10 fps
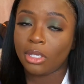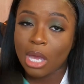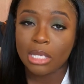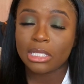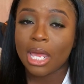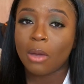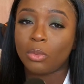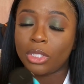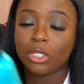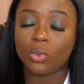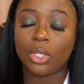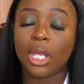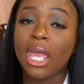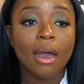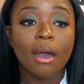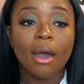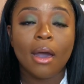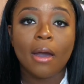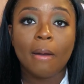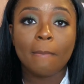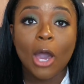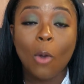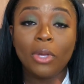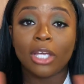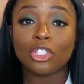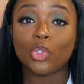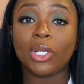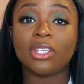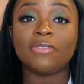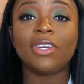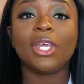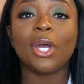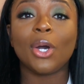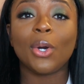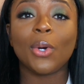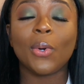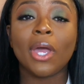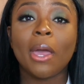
y'all snap with this one. I hope you guys enjoyed this video.